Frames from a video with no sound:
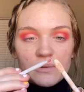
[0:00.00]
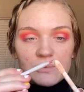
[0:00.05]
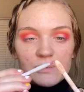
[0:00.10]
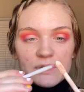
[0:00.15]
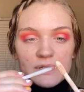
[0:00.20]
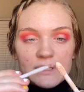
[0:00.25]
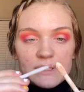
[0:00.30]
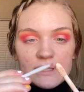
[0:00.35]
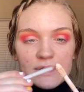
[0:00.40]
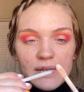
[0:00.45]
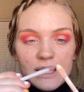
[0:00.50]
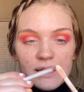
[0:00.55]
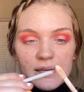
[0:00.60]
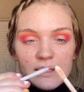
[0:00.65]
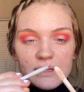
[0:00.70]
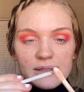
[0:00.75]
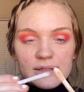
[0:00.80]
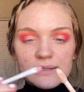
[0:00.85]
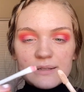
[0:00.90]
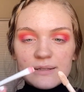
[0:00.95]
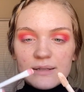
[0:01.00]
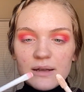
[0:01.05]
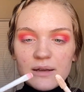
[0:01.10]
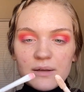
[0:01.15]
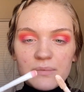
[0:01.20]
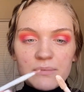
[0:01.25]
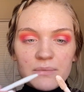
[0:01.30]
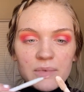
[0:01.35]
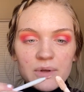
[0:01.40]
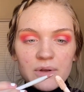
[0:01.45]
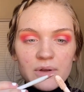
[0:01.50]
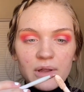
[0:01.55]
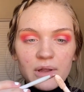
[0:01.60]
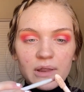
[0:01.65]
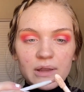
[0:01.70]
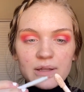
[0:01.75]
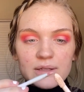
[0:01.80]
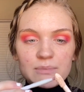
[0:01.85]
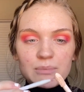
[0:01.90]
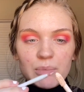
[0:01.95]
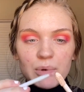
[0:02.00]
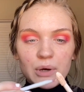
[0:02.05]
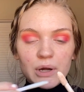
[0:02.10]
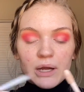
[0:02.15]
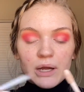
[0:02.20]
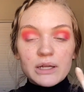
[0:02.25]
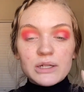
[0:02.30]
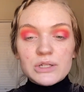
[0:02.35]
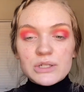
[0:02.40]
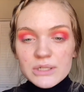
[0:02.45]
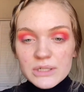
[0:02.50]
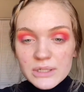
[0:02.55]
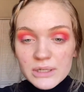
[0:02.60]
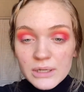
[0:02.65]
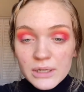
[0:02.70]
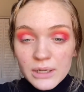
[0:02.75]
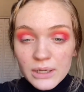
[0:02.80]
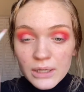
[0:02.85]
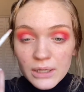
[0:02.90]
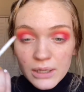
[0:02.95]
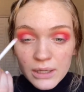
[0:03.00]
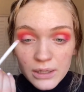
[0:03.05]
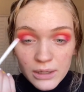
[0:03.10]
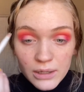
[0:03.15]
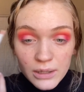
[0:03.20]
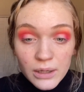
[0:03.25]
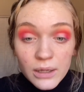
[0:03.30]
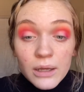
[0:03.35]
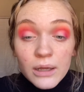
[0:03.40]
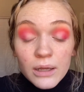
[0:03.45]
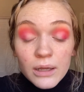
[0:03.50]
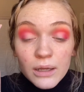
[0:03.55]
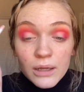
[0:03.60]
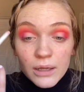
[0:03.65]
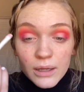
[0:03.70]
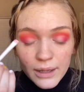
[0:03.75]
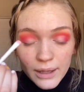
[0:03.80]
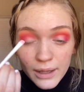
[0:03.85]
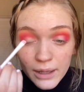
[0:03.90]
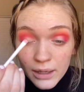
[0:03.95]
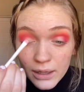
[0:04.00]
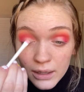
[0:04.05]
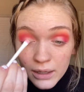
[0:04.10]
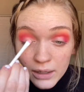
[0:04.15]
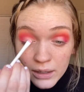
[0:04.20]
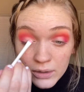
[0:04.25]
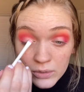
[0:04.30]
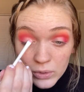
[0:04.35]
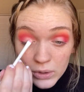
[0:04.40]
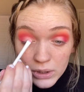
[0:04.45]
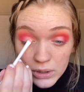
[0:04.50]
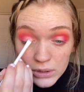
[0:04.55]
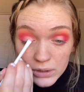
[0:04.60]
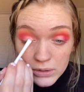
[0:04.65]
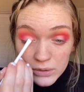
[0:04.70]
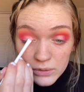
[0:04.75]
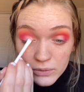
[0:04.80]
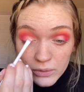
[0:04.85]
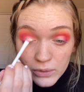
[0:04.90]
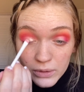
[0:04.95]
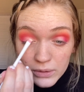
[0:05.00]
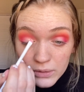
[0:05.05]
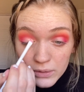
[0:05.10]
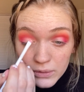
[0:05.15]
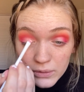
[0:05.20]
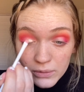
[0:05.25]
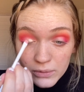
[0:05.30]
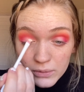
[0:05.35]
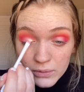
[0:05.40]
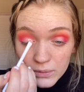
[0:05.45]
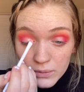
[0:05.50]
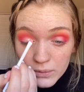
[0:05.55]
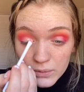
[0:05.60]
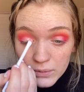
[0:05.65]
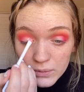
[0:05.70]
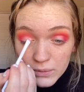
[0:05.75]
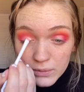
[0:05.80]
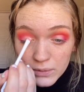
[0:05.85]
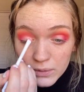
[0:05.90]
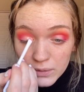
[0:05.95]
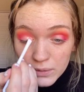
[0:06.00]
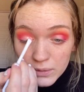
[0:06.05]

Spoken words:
Just taking some on this brush, and we are just going to